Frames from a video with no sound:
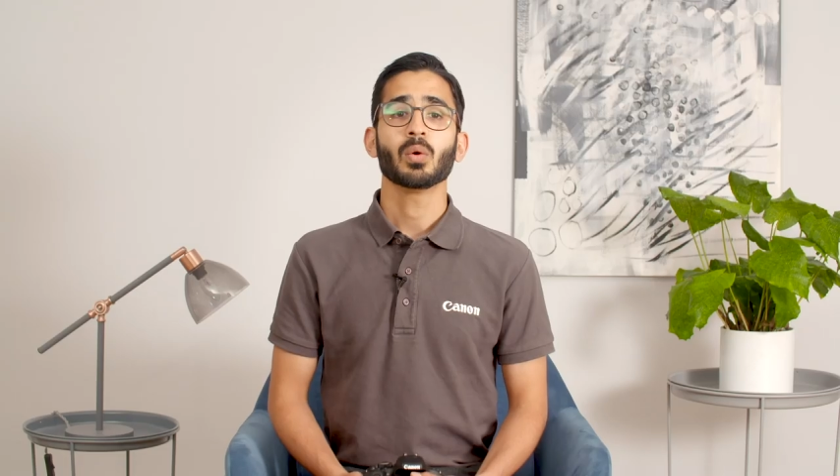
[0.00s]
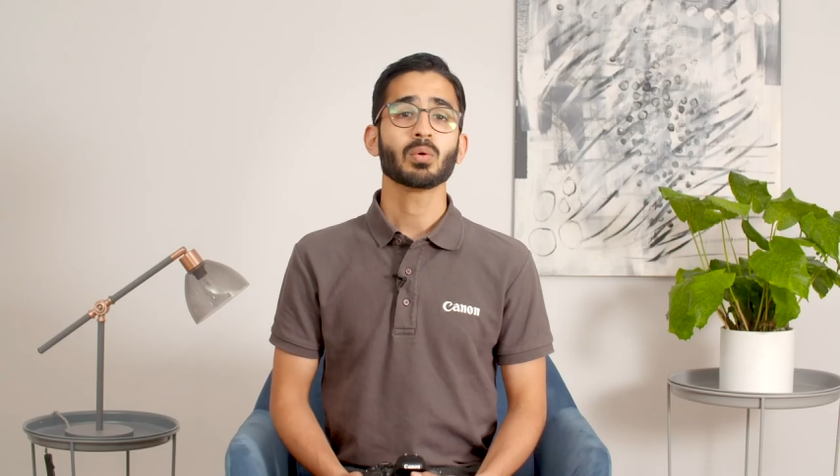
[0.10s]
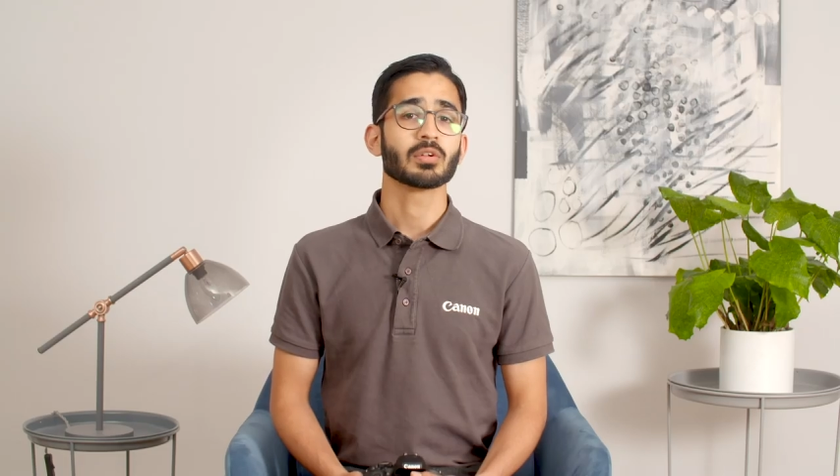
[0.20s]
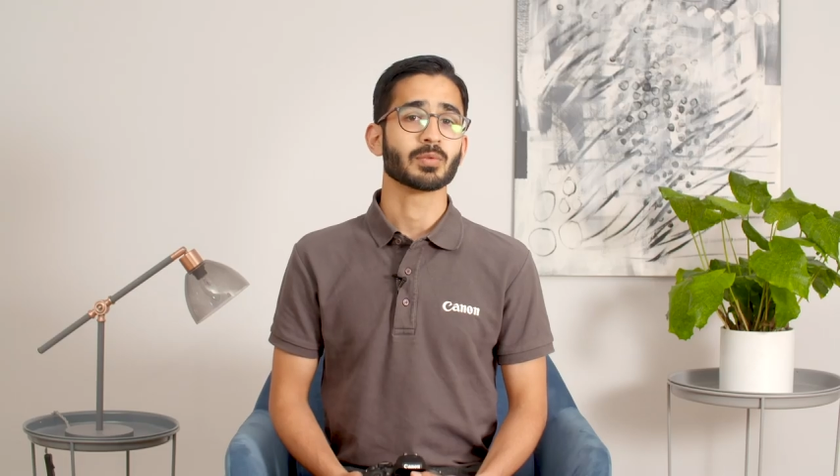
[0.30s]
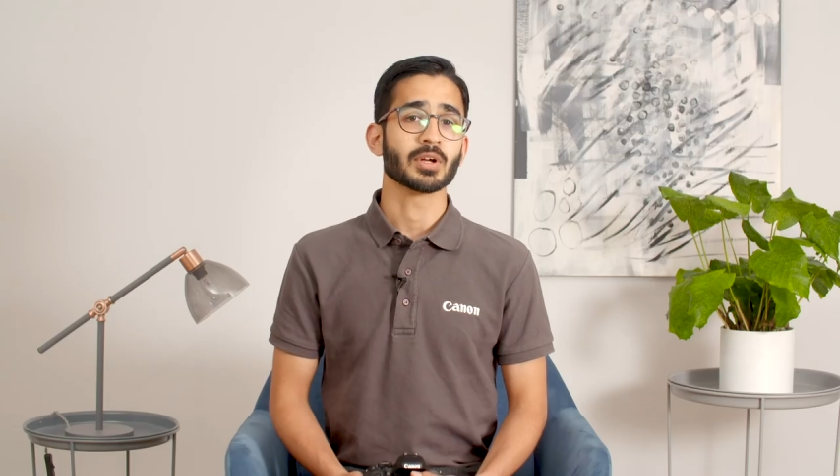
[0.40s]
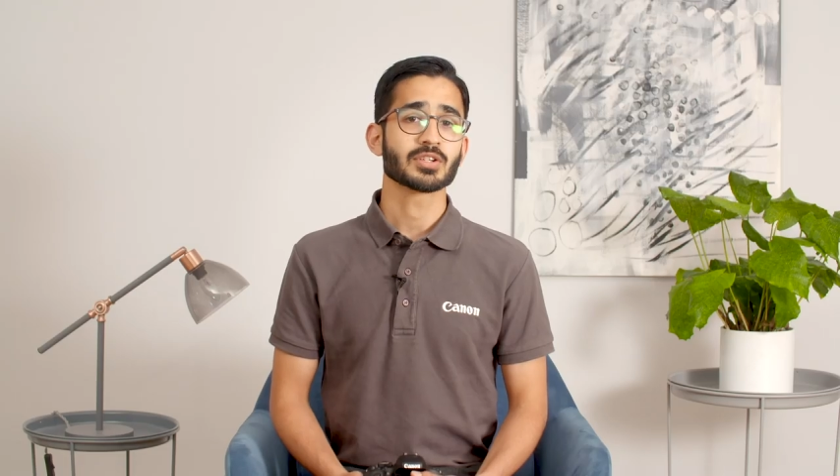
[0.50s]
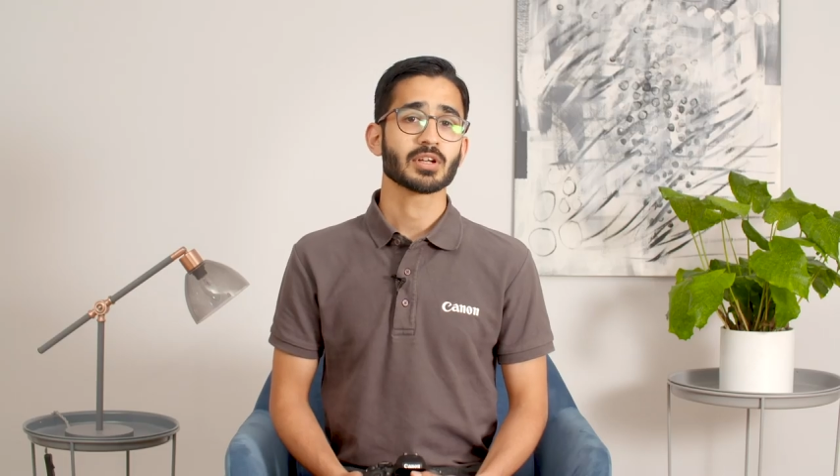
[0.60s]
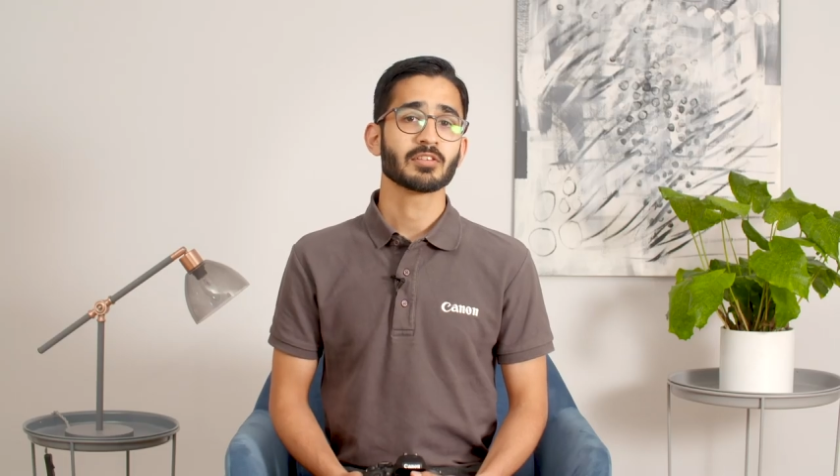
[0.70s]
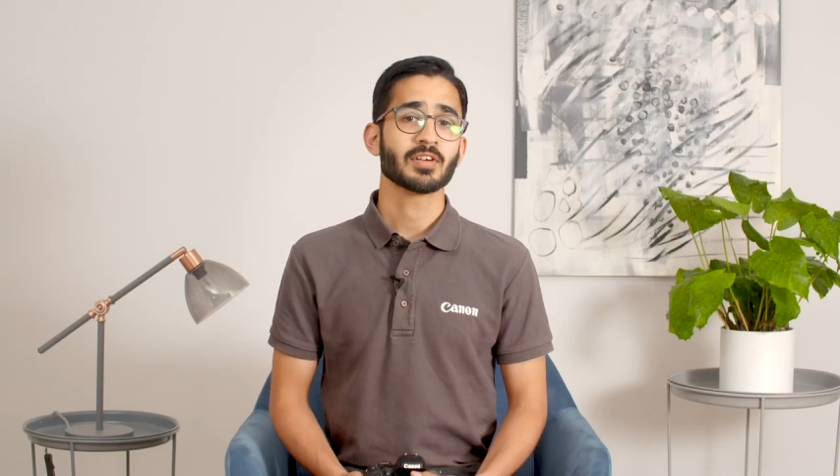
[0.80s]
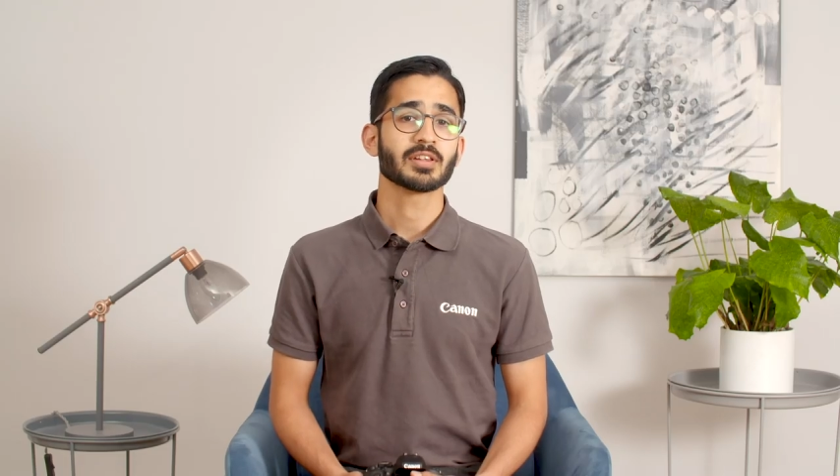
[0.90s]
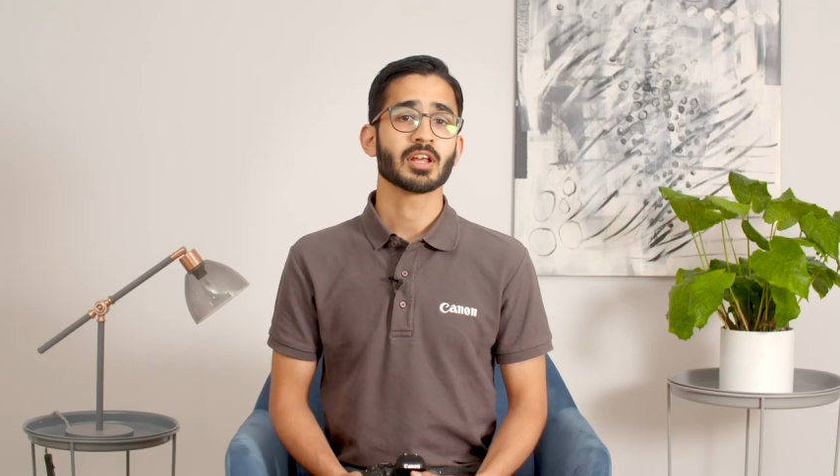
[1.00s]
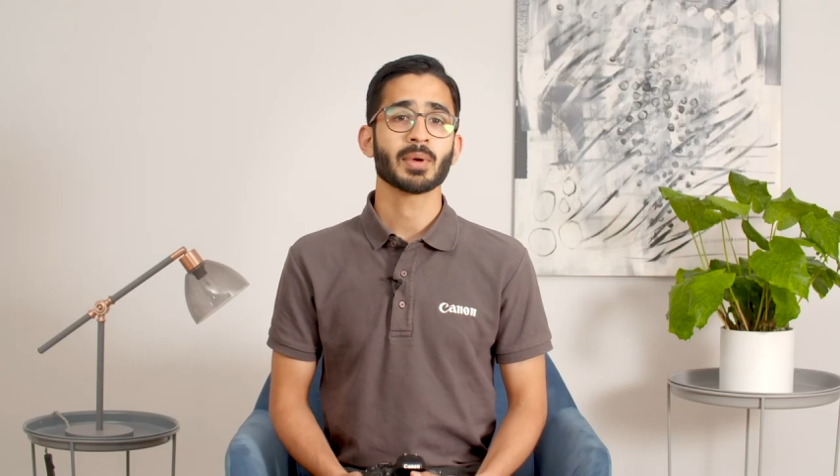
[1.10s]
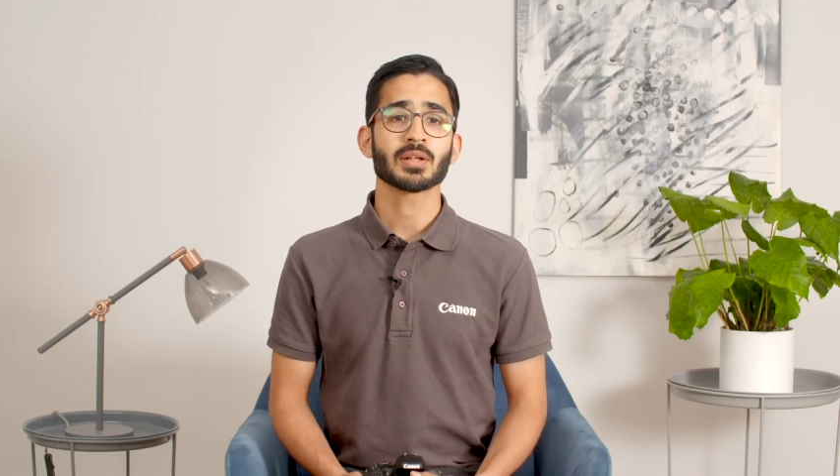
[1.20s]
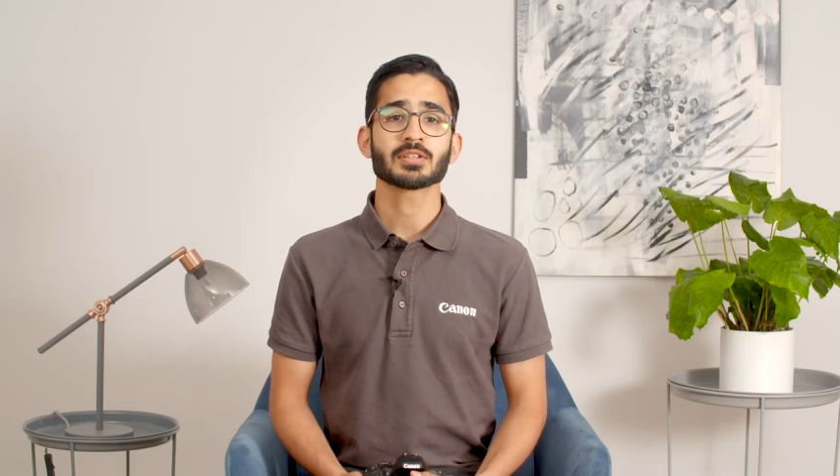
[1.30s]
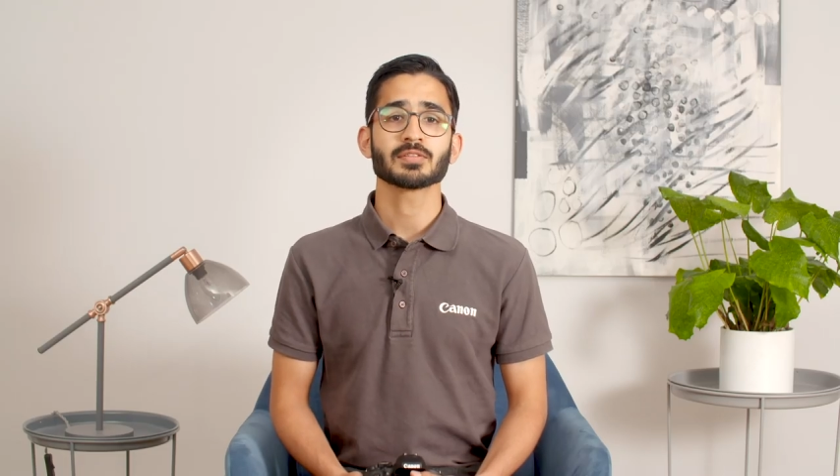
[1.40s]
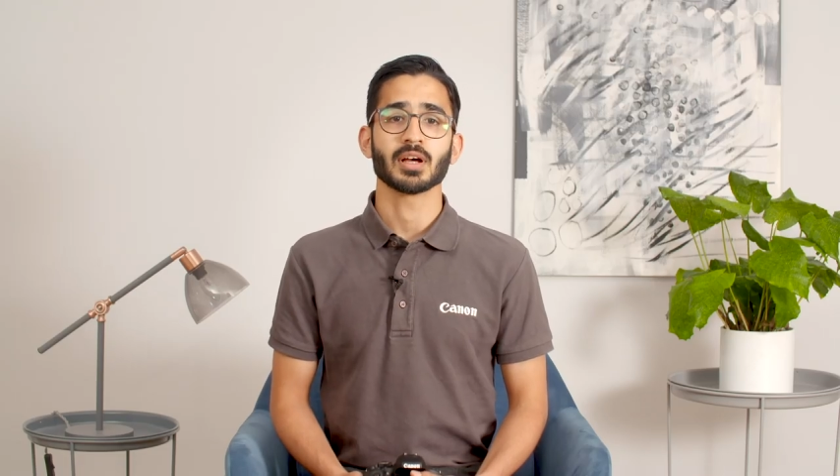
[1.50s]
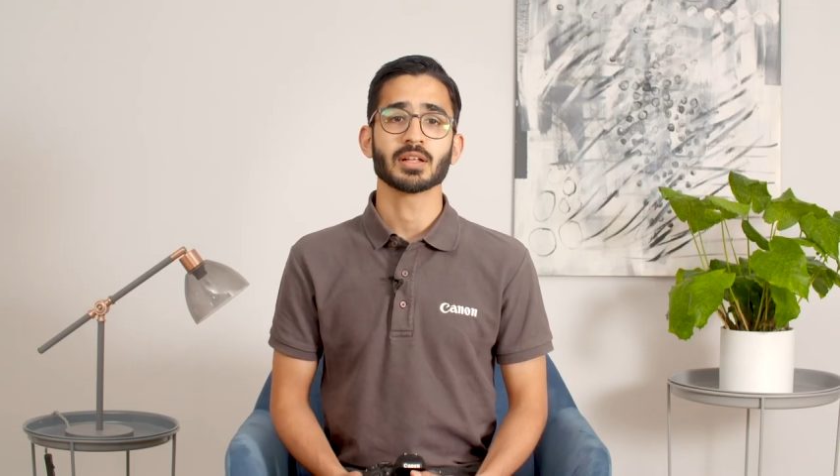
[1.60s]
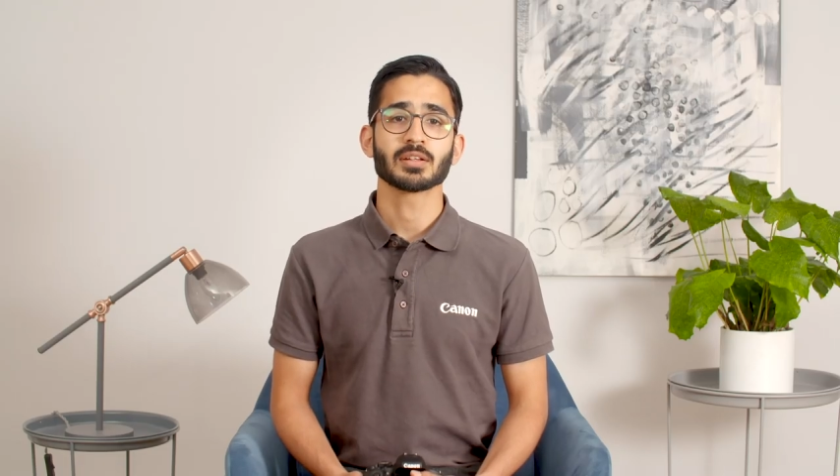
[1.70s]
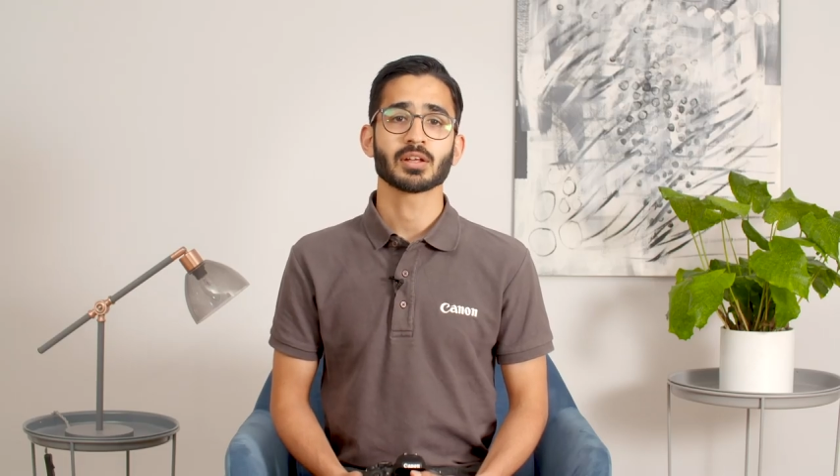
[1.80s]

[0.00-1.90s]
all of which affect the amount of light